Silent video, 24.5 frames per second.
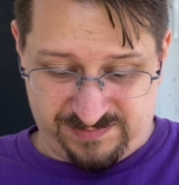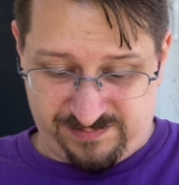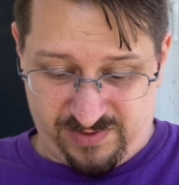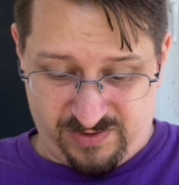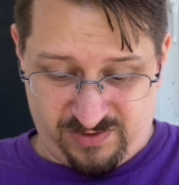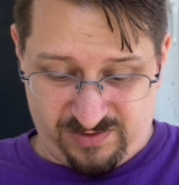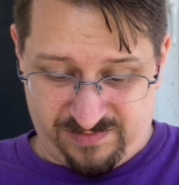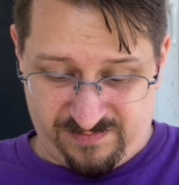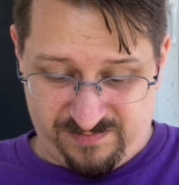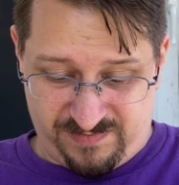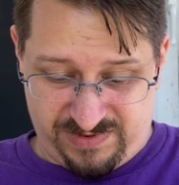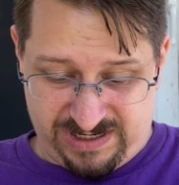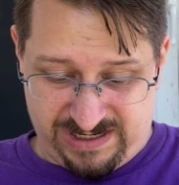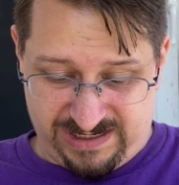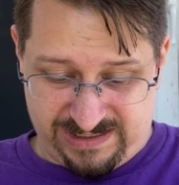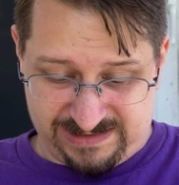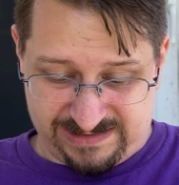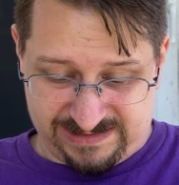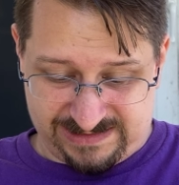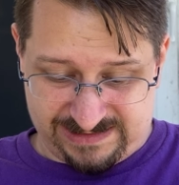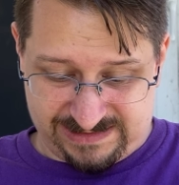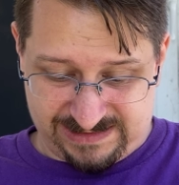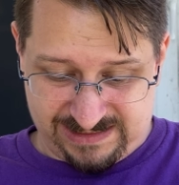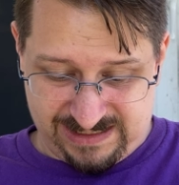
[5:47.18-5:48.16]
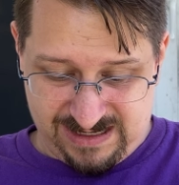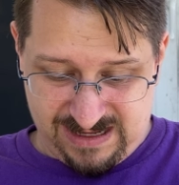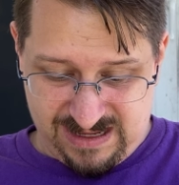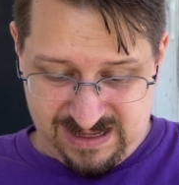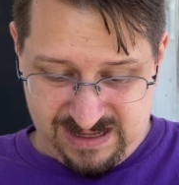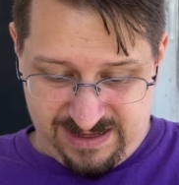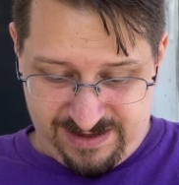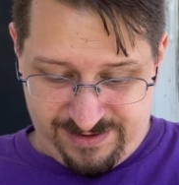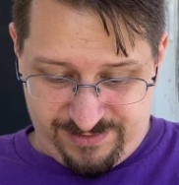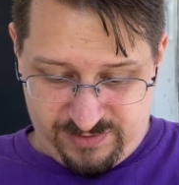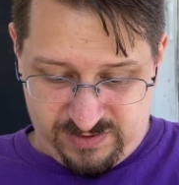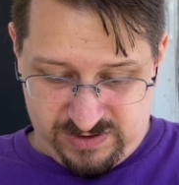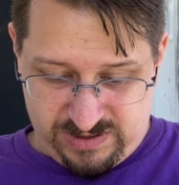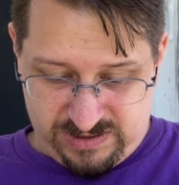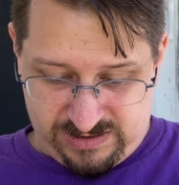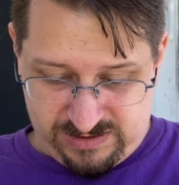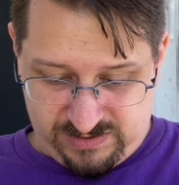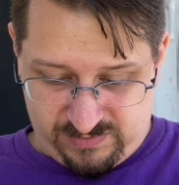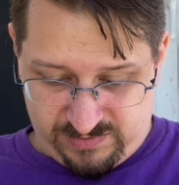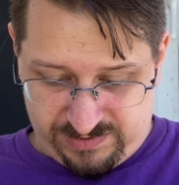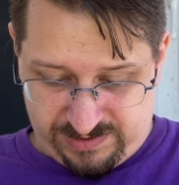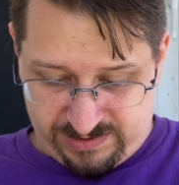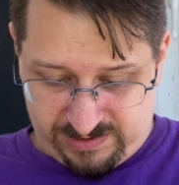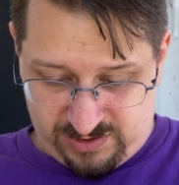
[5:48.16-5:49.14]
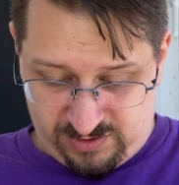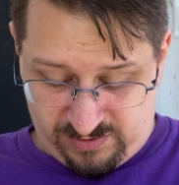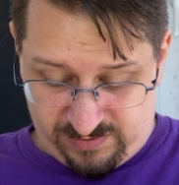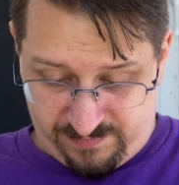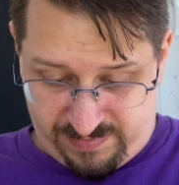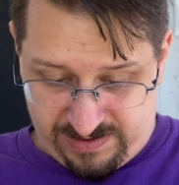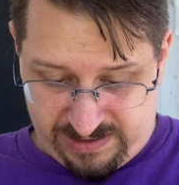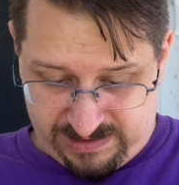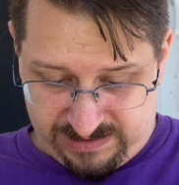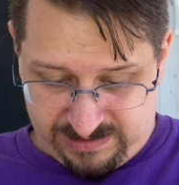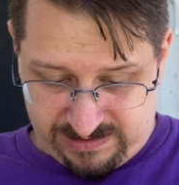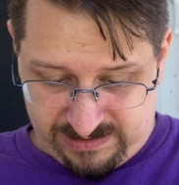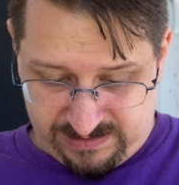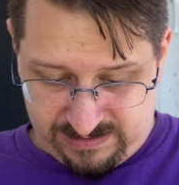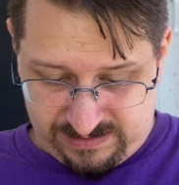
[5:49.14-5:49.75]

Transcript: bird and beans. The coat of paint.